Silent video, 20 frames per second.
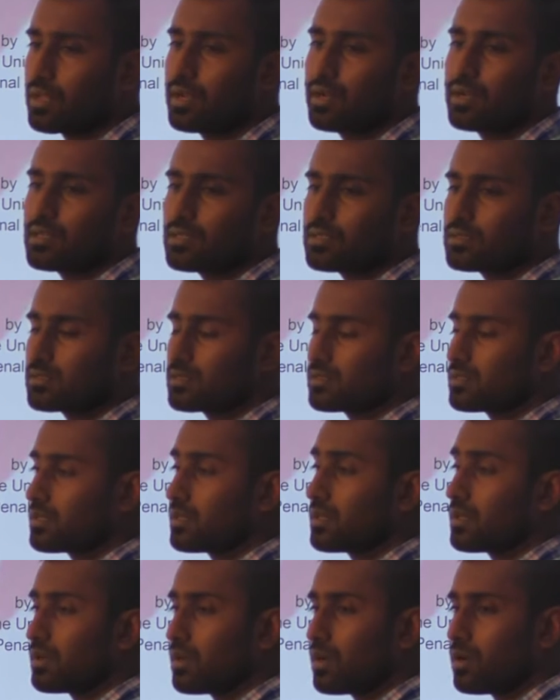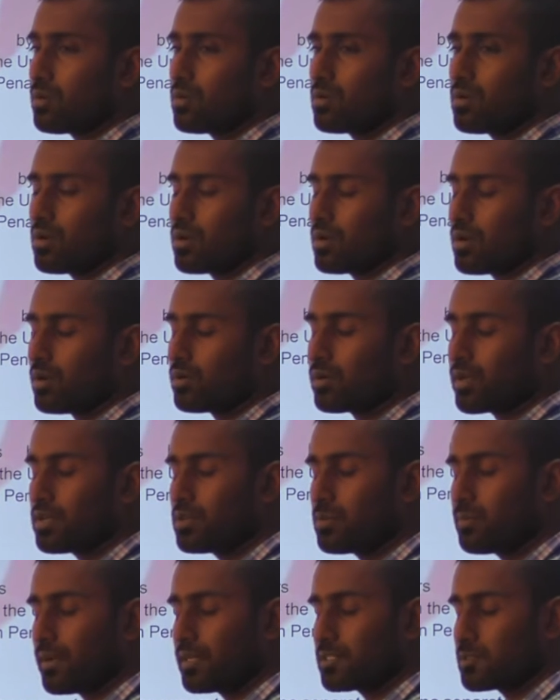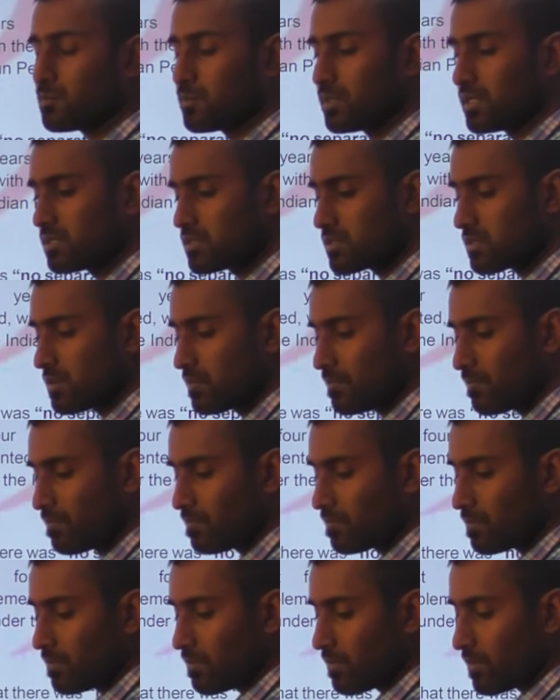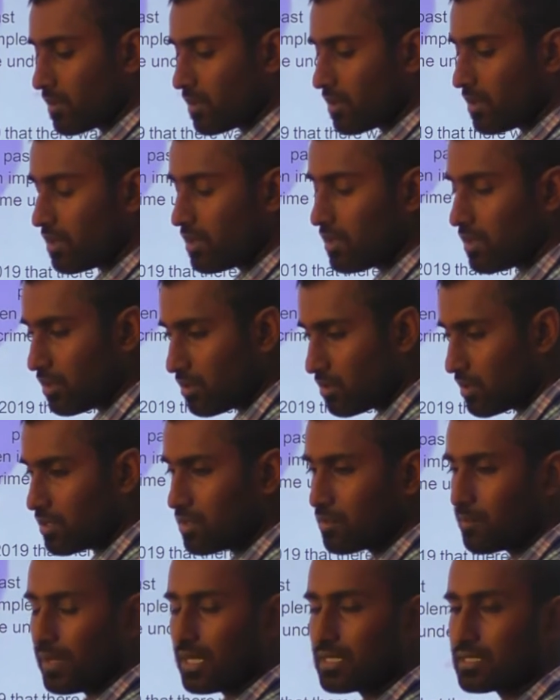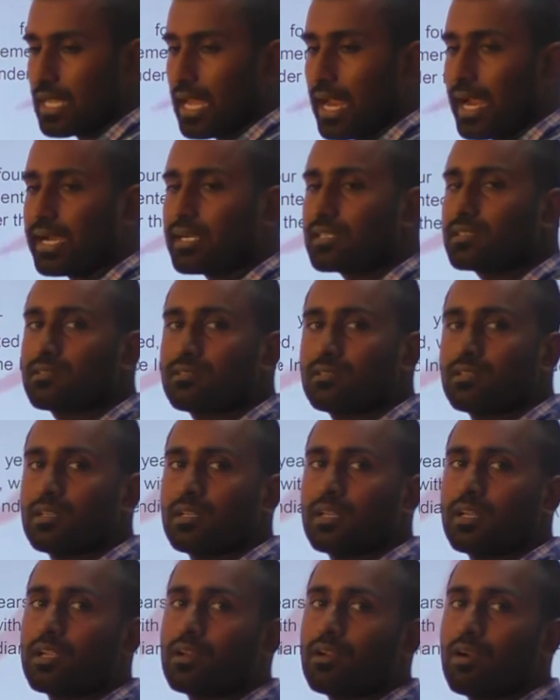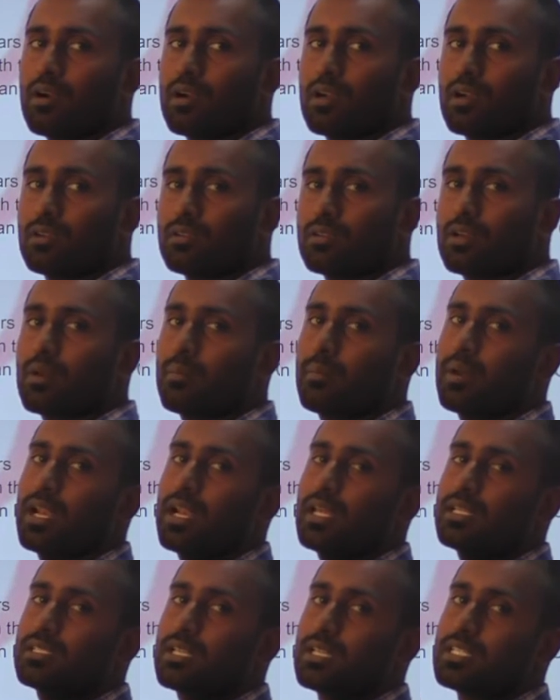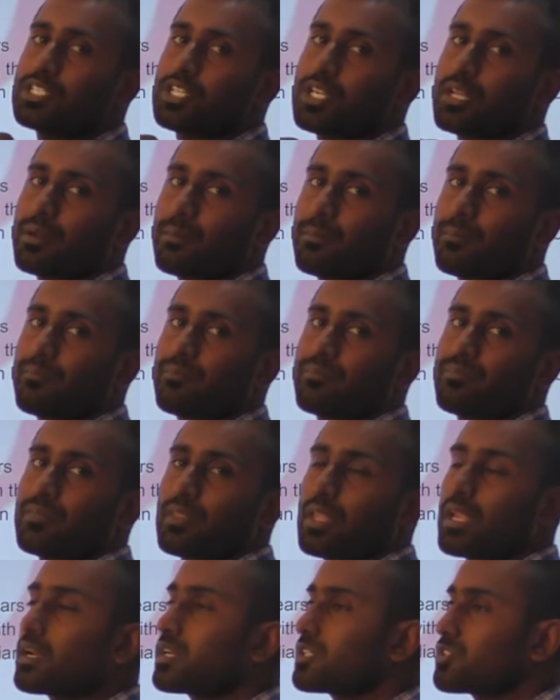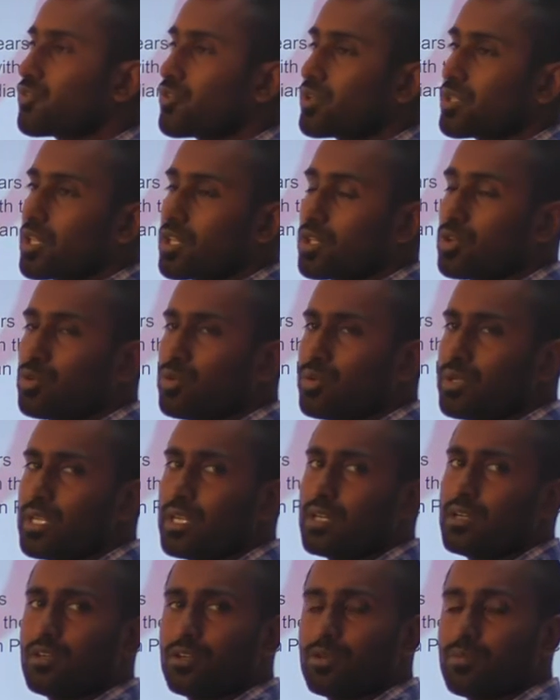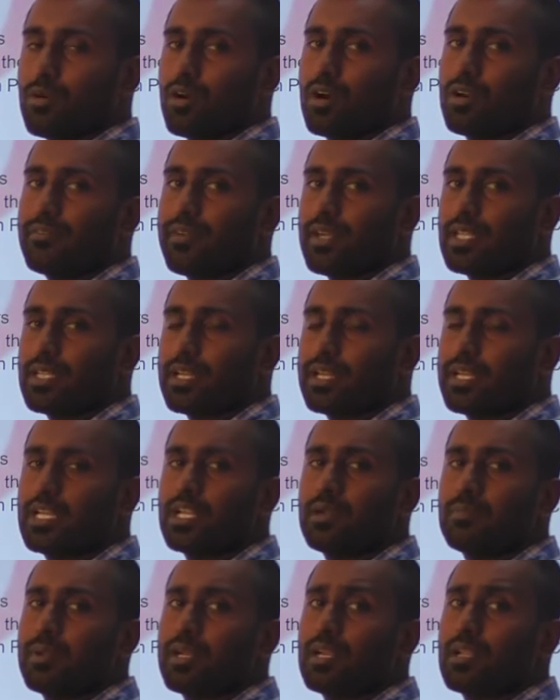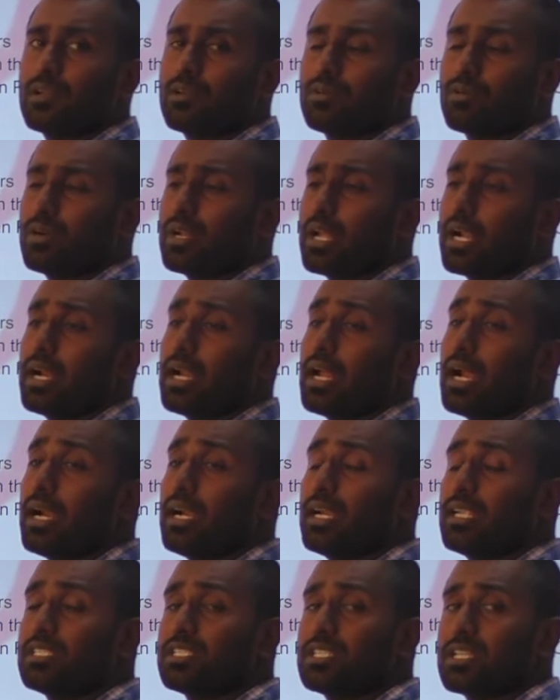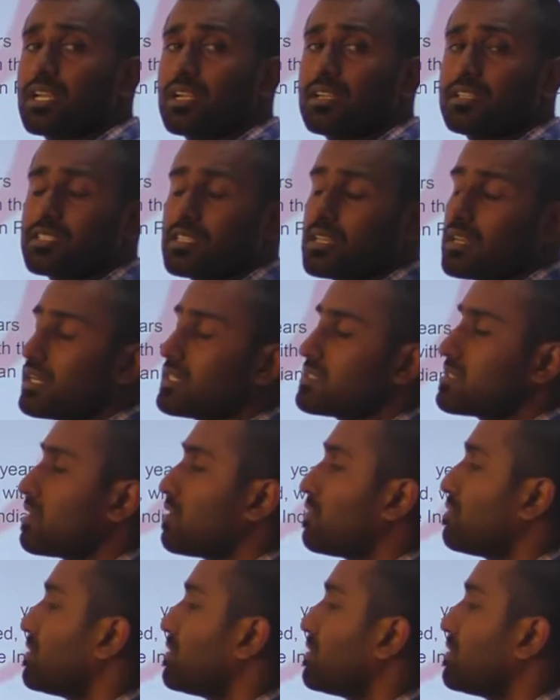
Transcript: it is uh, how uh, how can you pass bills? Uh, how can you pass acts in order to criminalize lynching? It is for the union to modify the Indian Penal Code and add lynching as, as an